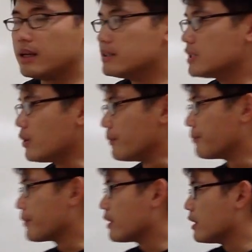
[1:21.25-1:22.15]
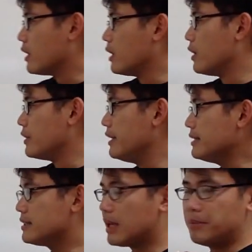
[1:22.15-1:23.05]
So
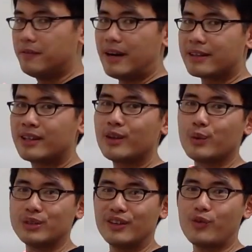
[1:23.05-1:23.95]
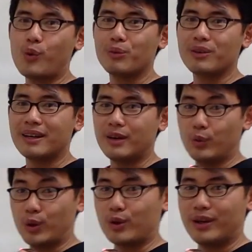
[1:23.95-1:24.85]
this can be factored with a formula, and
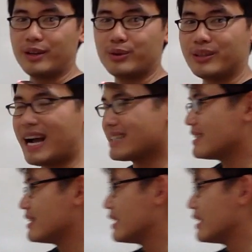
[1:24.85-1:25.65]
we'll go ahead and do that.